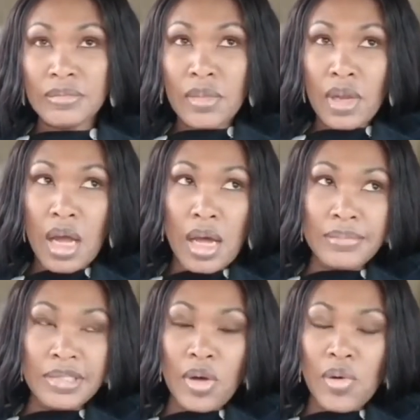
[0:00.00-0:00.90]
Um,
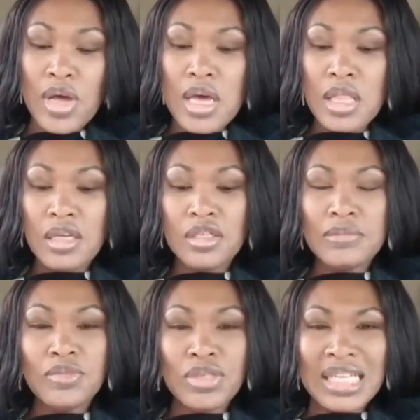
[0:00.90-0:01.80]
so there's some
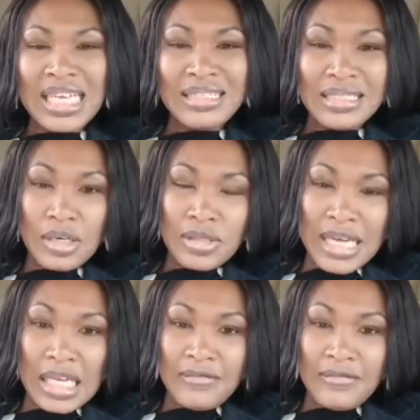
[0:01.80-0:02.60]
really subtle signs for